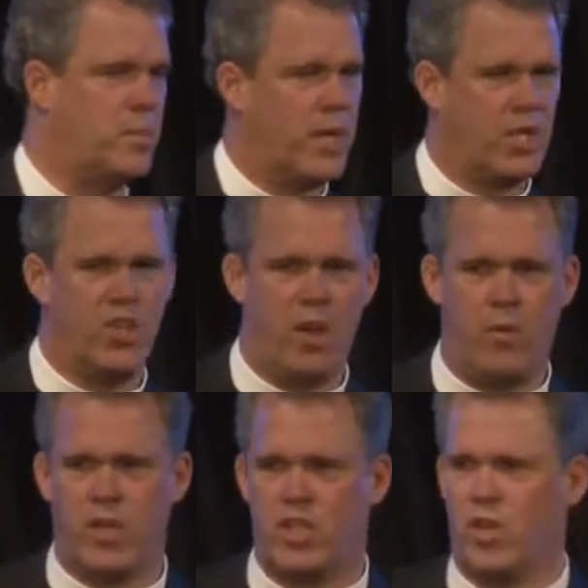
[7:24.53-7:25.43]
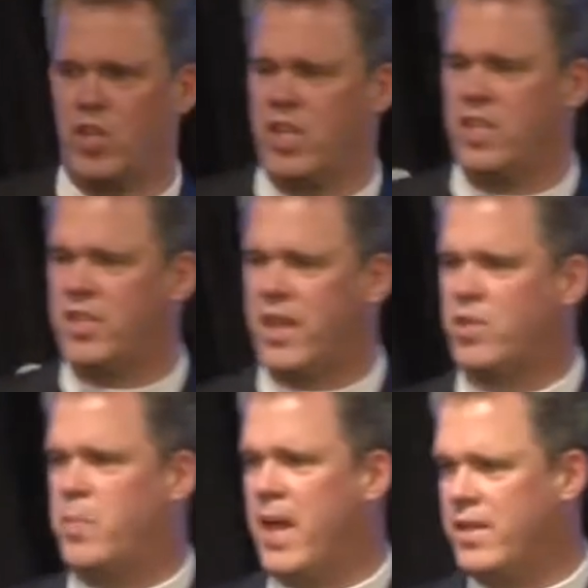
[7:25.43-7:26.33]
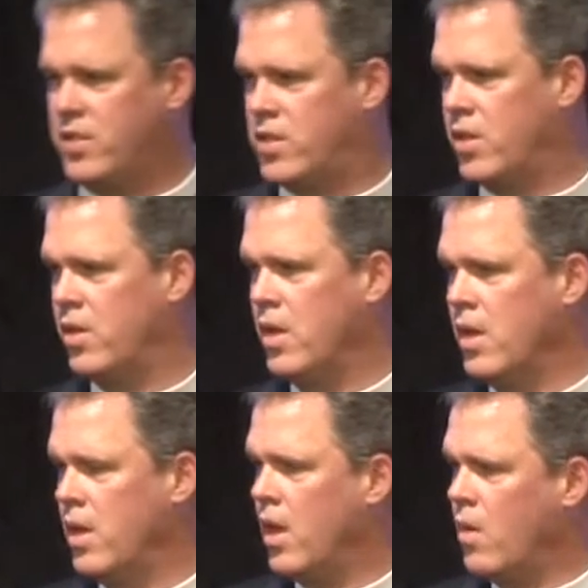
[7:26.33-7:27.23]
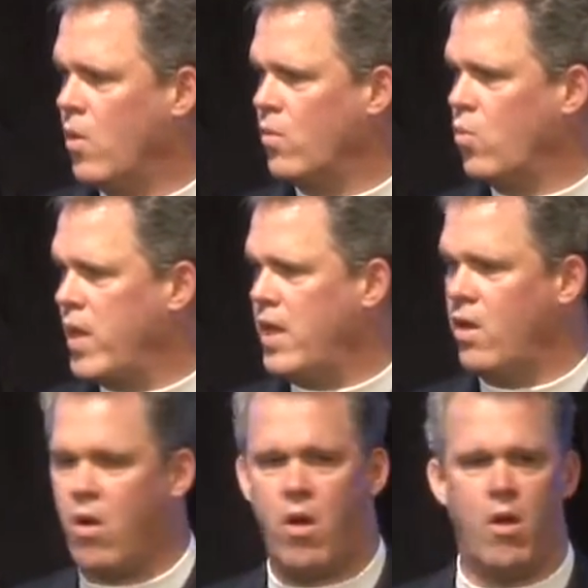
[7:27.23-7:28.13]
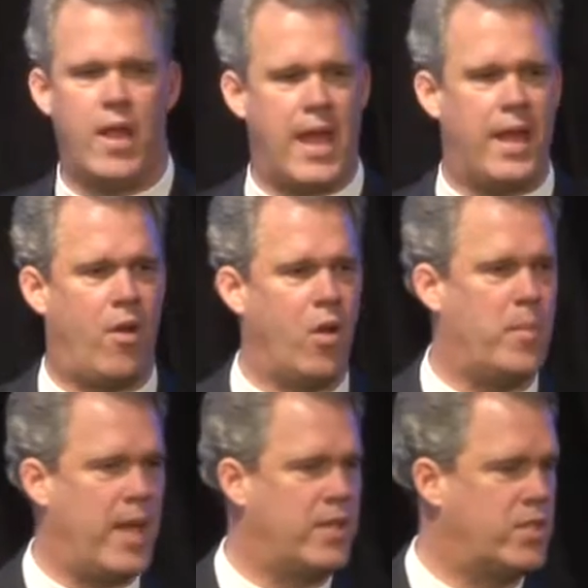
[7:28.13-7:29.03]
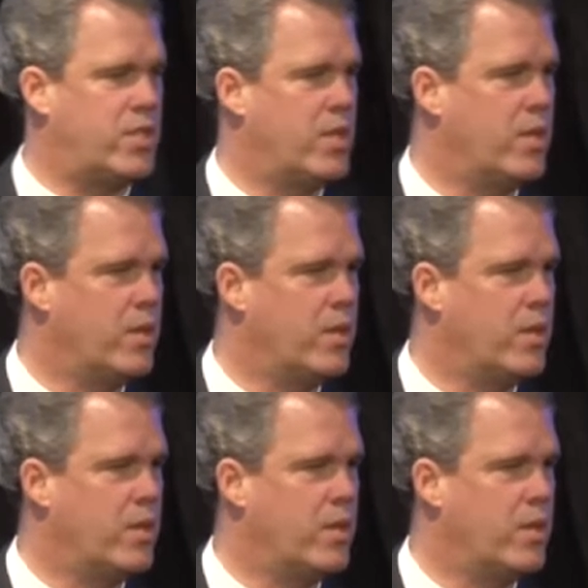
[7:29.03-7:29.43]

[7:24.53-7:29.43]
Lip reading: Because you know what a church is at its best and what we are at our best?